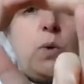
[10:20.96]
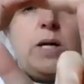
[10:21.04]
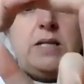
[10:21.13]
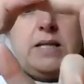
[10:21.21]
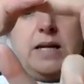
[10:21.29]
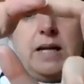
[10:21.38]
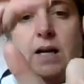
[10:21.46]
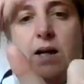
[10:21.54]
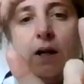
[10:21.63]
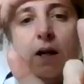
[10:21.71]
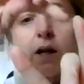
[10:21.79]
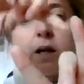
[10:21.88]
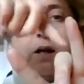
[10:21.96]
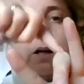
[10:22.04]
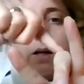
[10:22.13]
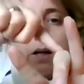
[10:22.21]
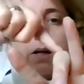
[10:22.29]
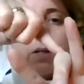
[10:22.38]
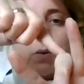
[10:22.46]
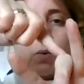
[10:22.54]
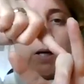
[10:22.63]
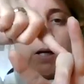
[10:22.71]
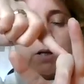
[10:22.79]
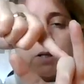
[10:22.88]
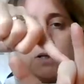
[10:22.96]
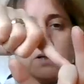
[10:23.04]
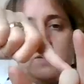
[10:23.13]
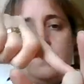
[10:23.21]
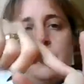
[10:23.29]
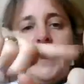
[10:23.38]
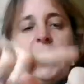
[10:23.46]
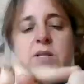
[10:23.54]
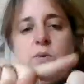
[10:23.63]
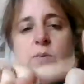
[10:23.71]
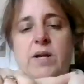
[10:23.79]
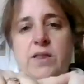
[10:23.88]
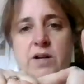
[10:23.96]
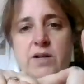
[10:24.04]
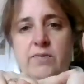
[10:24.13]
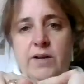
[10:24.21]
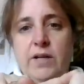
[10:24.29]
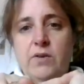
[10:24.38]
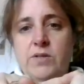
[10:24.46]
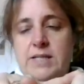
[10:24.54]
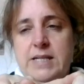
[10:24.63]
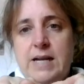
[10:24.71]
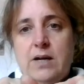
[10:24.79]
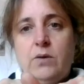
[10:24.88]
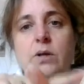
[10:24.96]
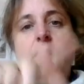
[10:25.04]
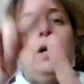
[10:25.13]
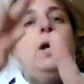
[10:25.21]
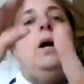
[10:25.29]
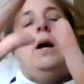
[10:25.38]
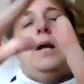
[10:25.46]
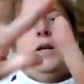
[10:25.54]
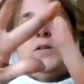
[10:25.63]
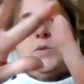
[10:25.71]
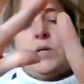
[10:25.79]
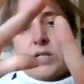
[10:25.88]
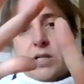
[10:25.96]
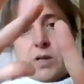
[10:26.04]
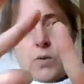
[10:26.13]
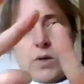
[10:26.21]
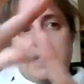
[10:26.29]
20, switch. That's when my third finger is down. And I'll switch to the